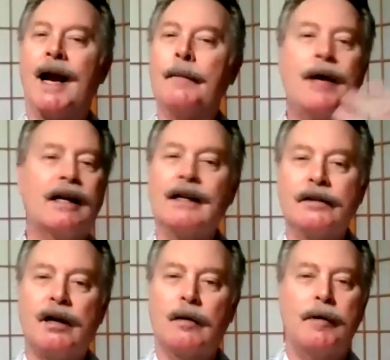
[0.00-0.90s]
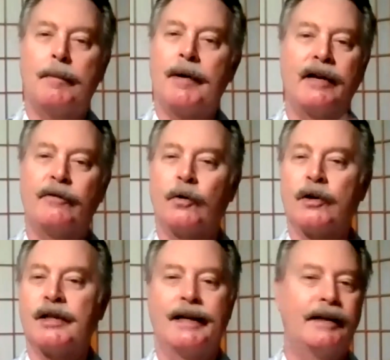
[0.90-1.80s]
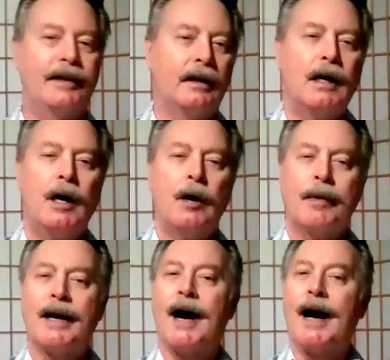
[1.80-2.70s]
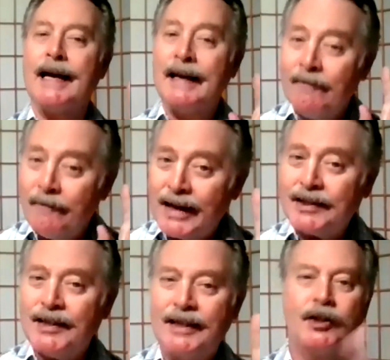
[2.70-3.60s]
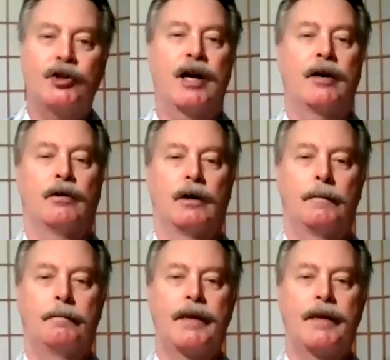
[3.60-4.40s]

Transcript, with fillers: And I'm not going to talk about buying forest land here, but investing in general.